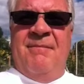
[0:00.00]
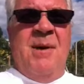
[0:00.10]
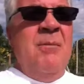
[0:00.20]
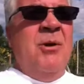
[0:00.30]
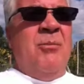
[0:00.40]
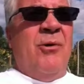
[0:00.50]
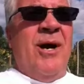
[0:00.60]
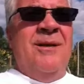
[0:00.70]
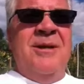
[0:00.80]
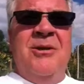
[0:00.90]
Maybe you're
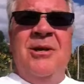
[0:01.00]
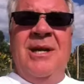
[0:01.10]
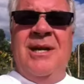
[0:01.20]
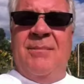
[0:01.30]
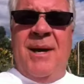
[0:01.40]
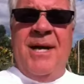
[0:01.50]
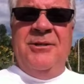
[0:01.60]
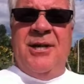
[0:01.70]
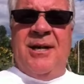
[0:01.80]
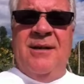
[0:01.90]
praying that you can get a
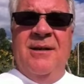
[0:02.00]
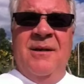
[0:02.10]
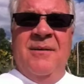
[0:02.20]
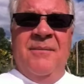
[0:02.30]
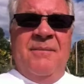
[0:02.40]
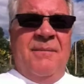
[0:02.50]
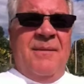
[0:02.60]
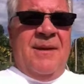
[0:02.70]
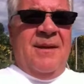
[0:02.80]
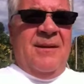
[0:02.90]
paycheck,
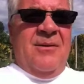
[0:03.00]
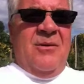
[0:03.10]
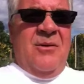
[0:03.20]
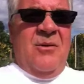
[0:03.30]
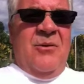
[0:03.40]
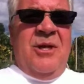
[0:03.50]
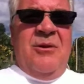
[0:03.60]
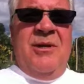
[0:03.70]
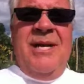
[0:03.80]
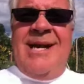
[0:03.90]
or that
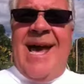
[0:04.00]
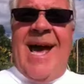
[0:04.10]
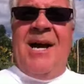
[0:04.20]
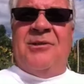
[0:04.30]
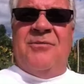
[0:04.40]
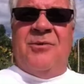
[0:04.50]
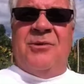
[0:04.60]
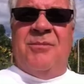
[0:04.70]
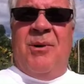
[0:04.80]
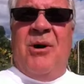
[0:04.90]
you need cash for
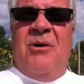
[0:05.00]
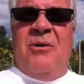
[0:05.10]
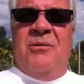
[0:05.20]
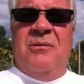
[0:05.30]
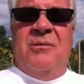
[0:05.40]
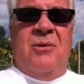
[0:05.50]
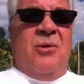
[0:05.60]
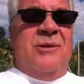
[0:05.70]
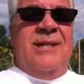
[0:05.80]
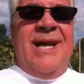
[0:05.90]
tomorrow,
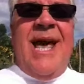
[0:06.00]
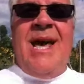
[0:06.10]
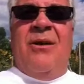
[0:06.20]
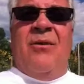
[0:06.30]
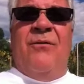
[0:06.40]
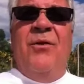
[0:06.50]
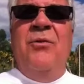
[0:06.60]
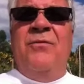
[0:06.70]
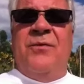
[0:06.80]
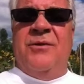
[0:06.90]
or today, or
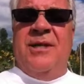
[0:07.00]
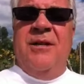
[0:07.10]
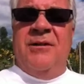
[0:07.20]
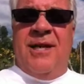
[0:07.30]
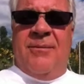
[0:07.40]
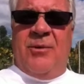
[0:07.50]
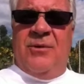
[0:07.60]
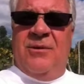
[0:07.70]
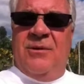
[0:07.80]
food for dinner table.